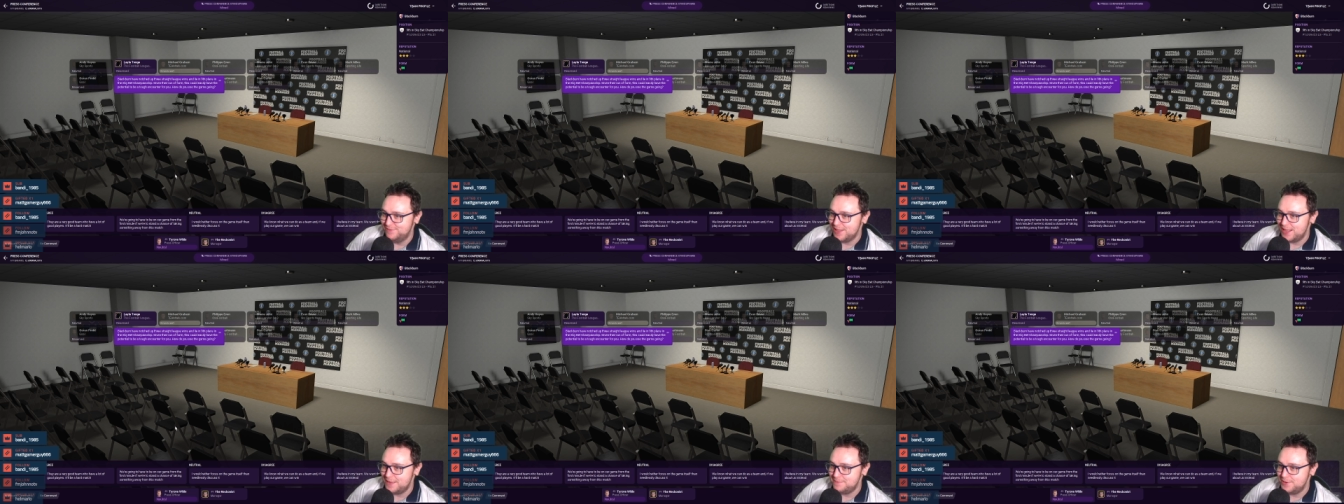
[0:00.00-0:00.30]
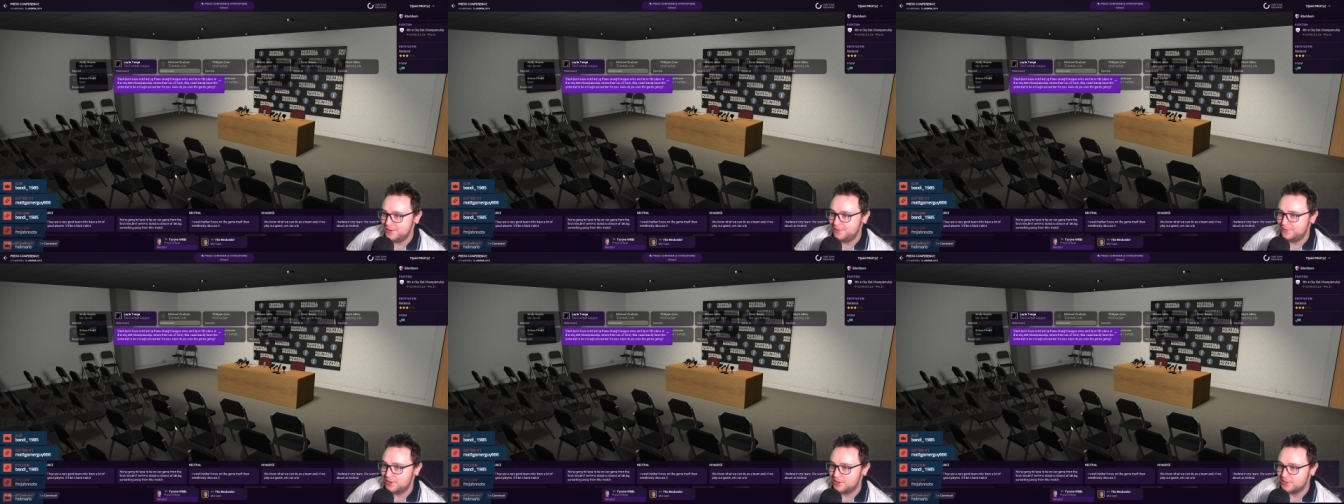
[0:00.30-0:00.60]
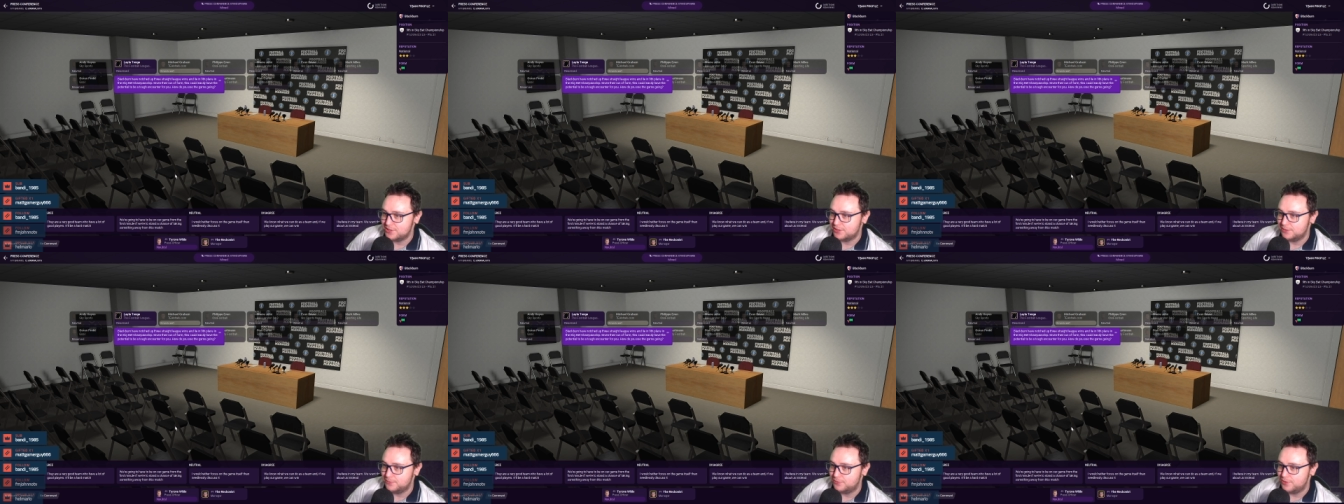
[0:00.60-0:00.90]
Blackburn have
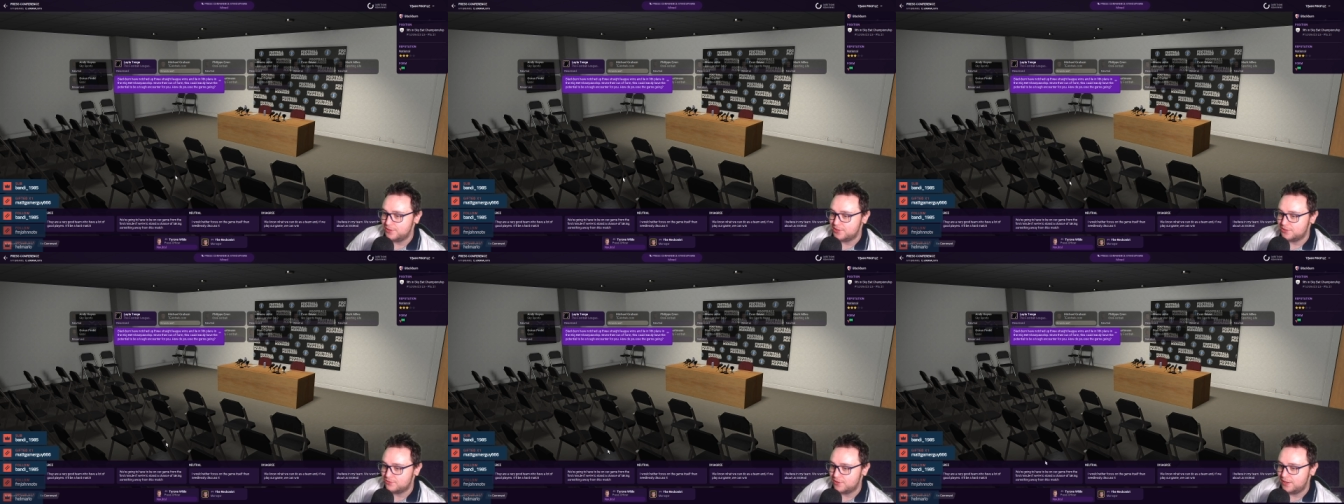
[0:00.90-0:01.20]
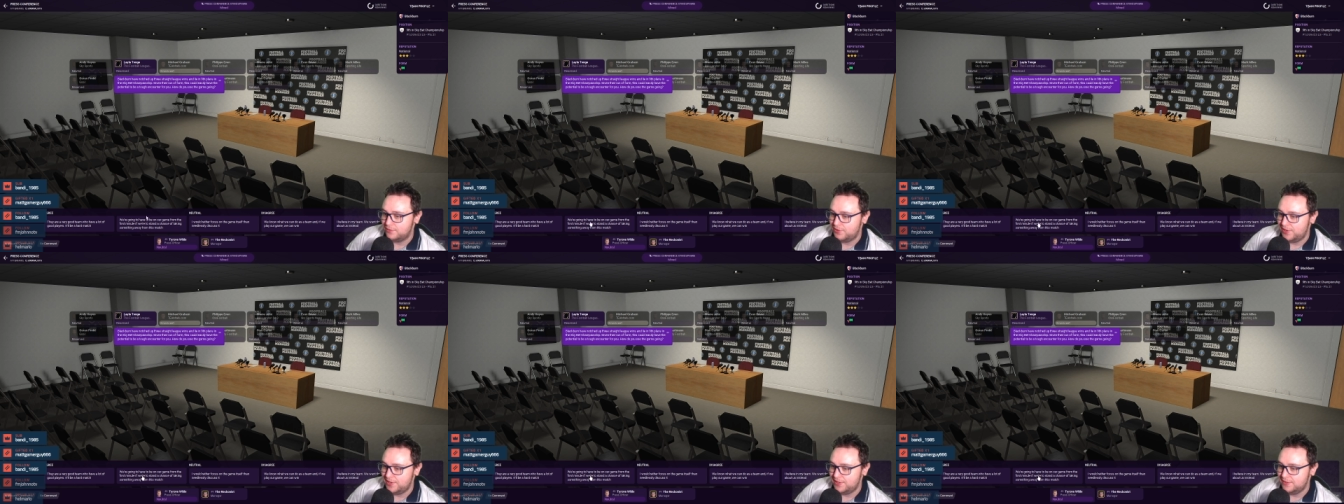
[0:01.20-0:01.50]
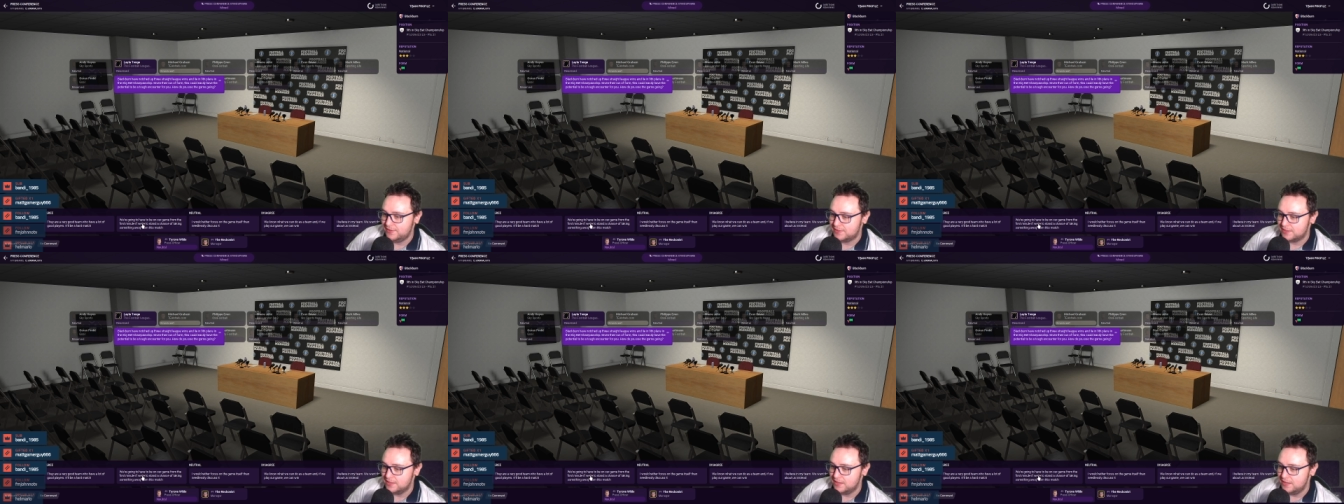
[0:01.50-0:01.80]
notched up three straight
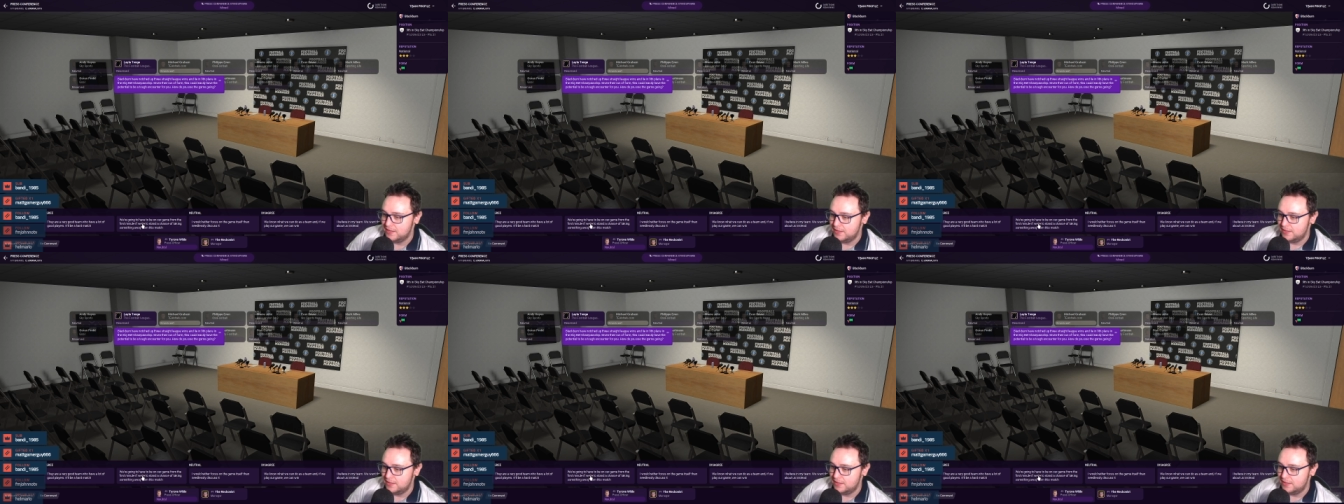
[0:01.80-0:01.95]
wins.